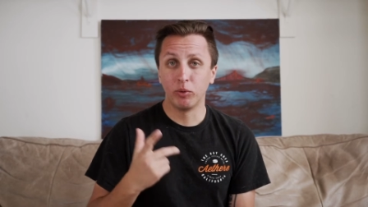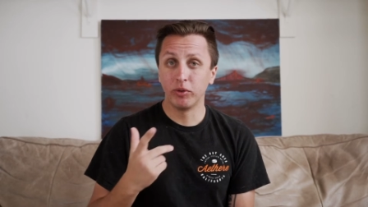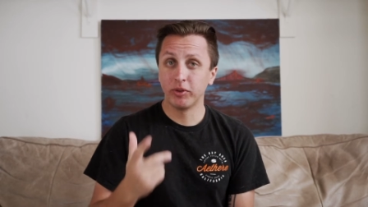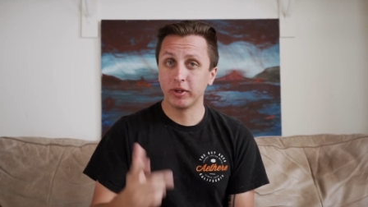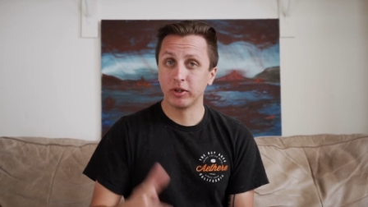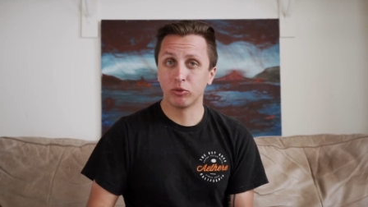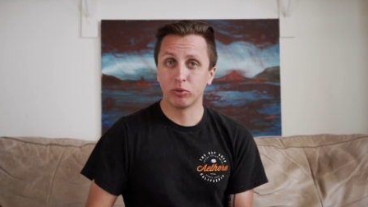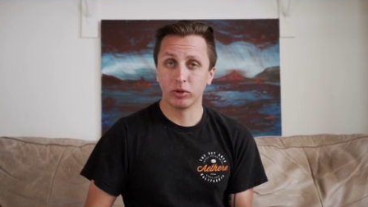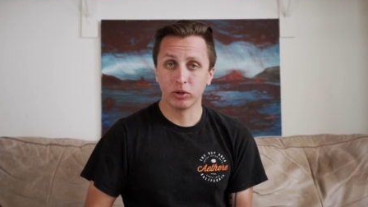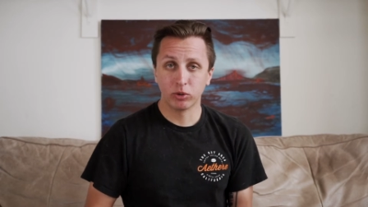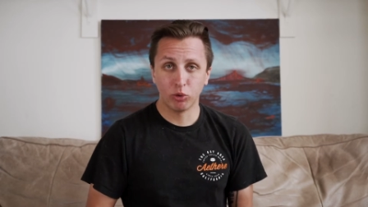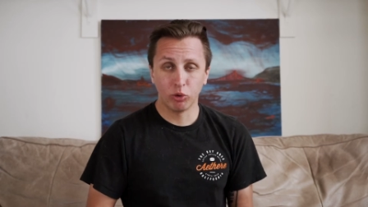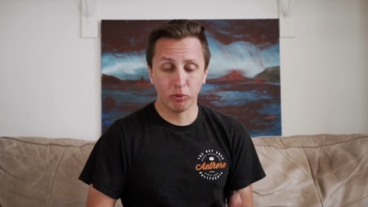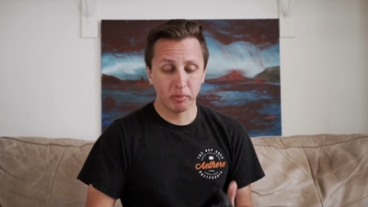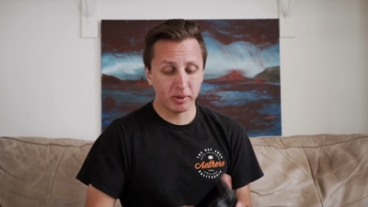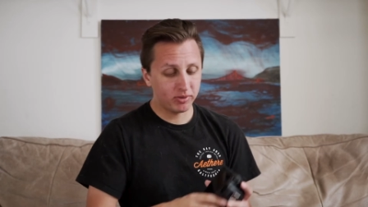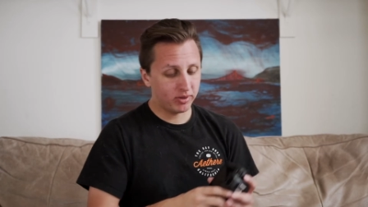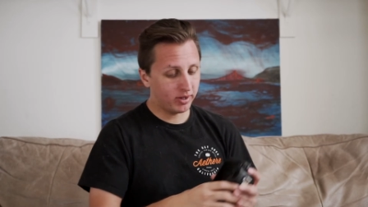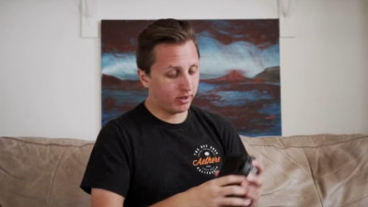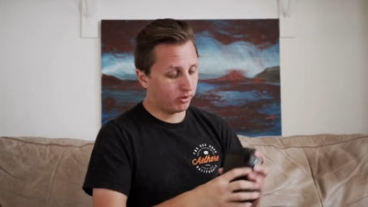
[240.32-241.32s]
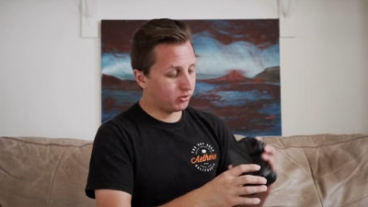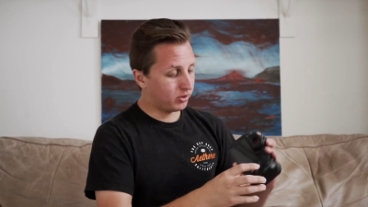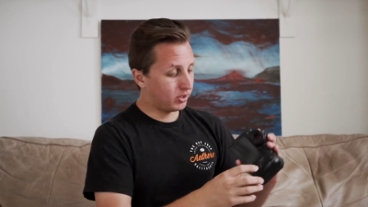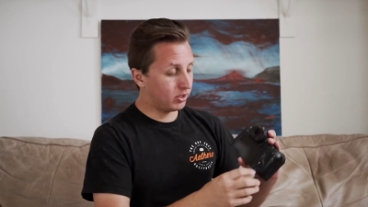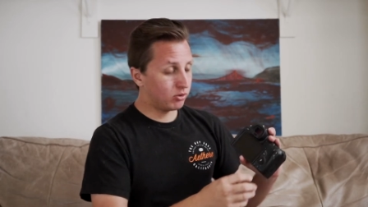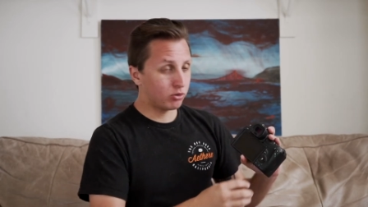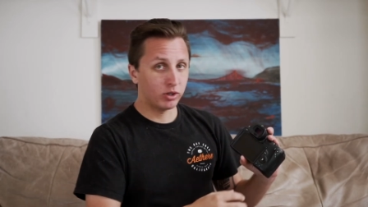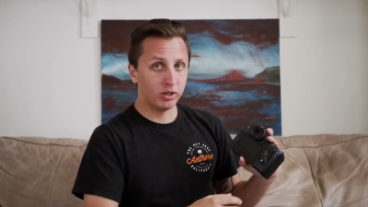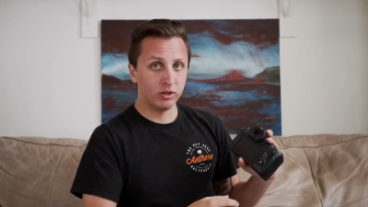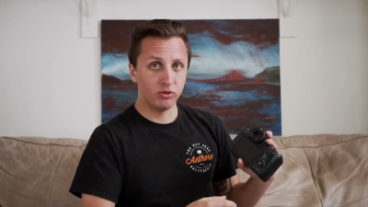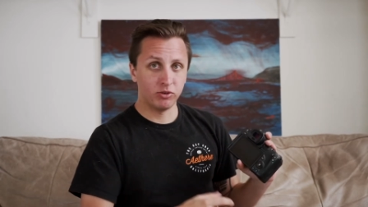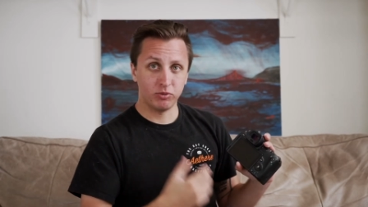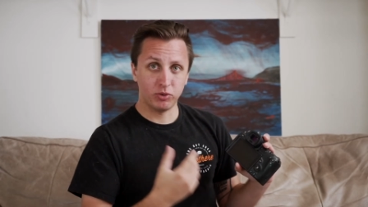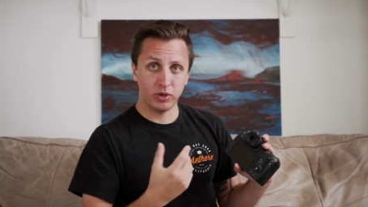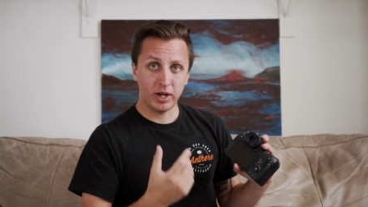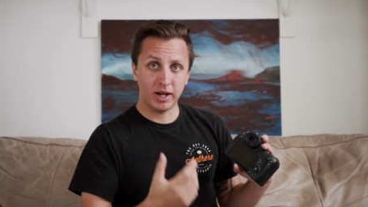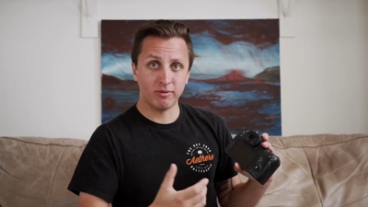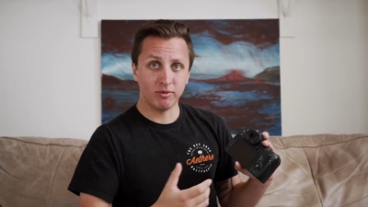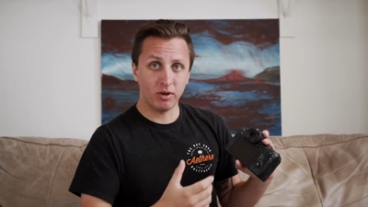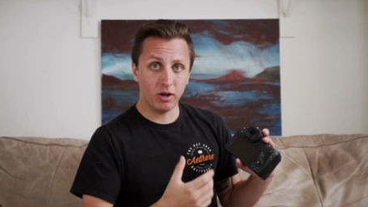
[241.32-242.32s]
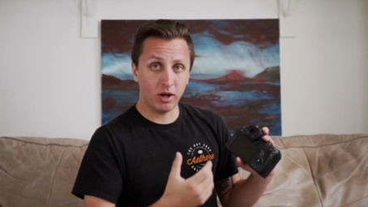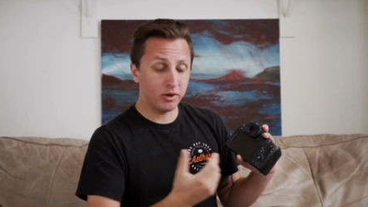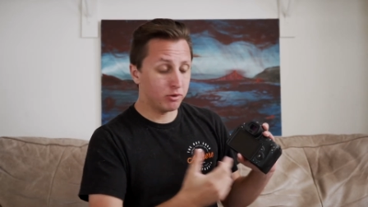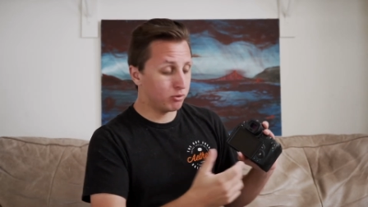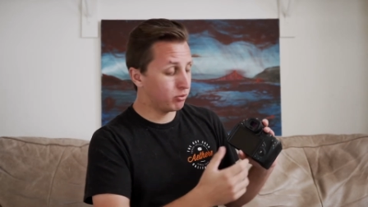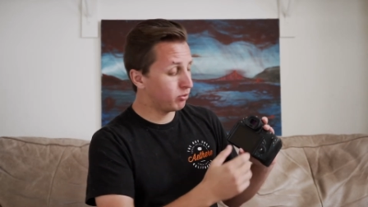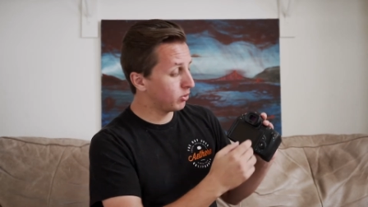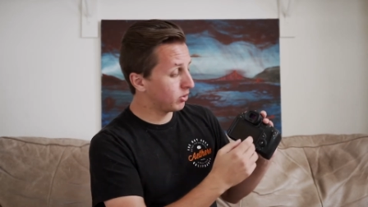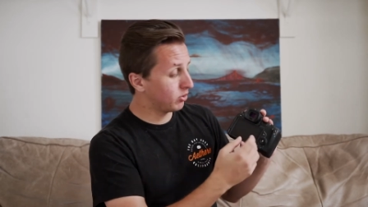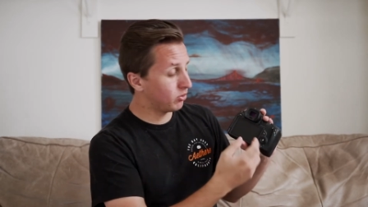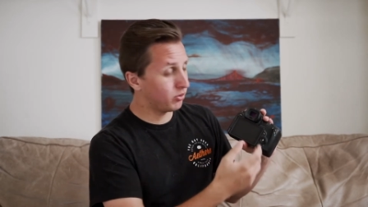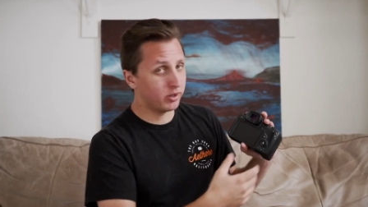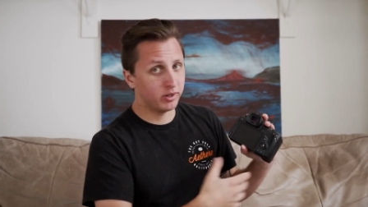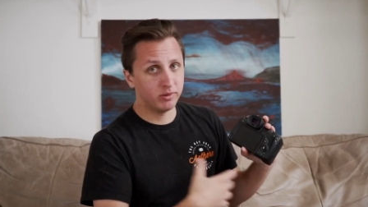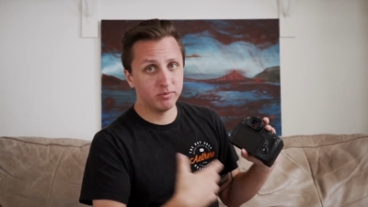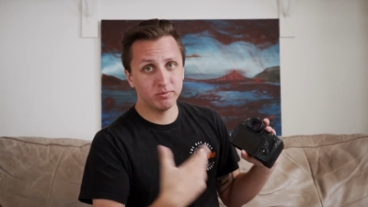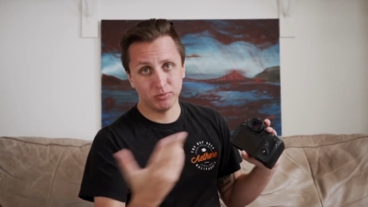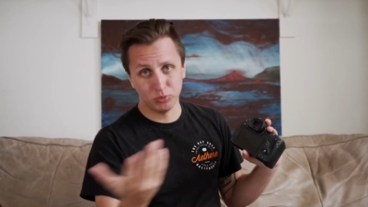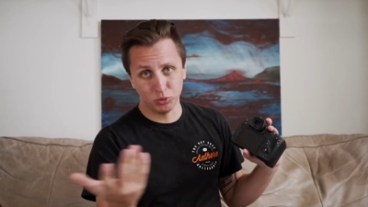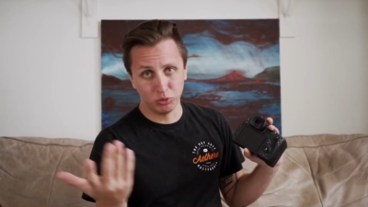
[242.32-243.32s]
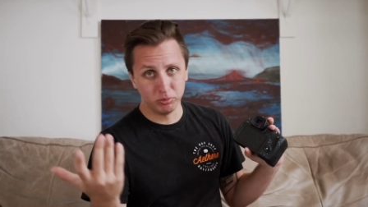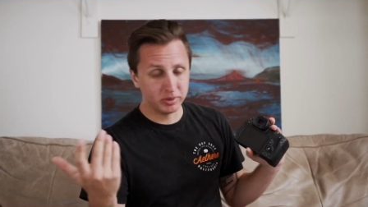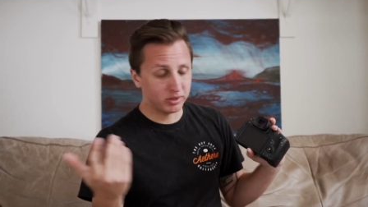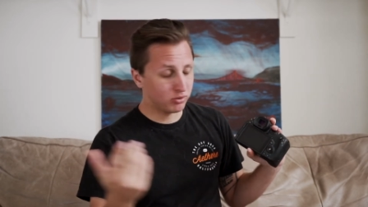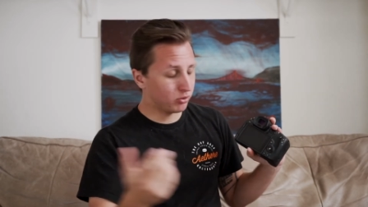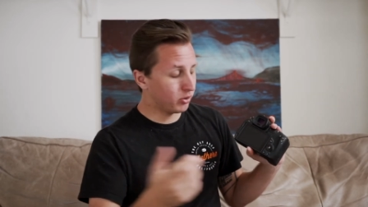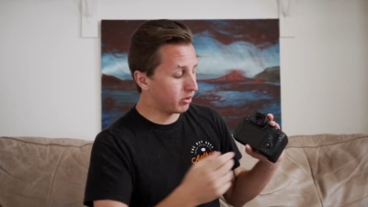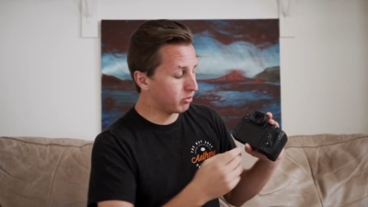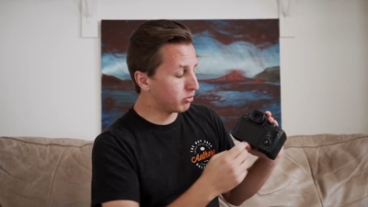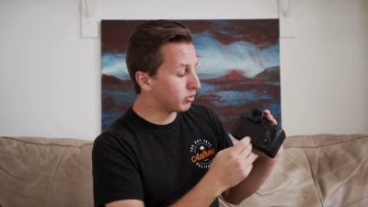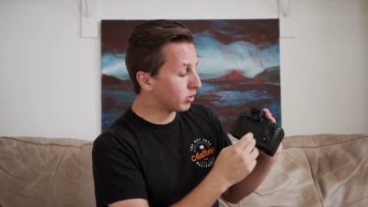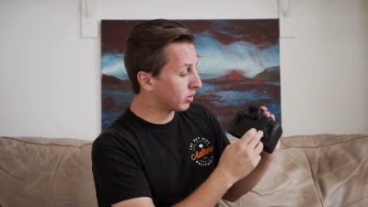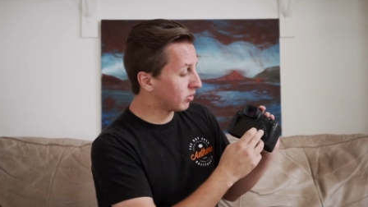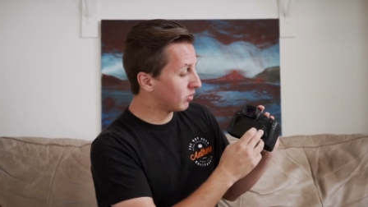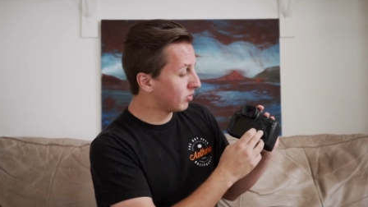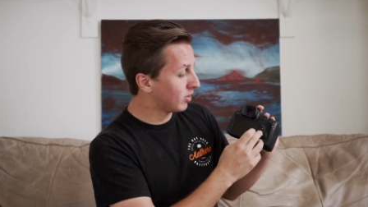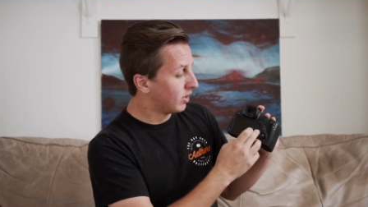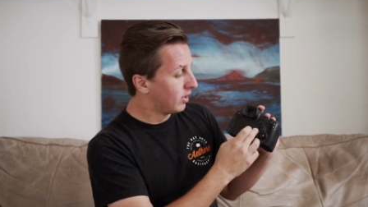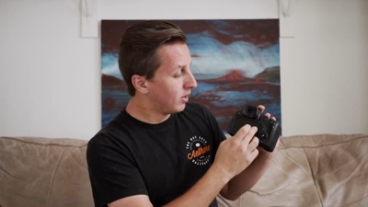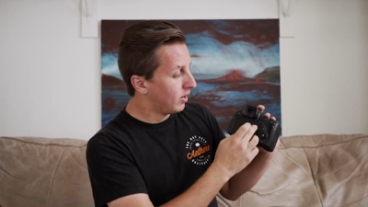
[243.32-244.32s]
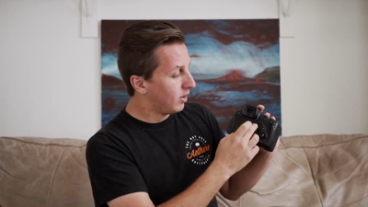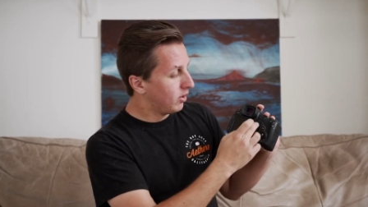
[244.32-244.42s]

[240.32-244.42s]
one thing that's really cool about the LCD screen is if you have autofocus on, dual pixel autofocus,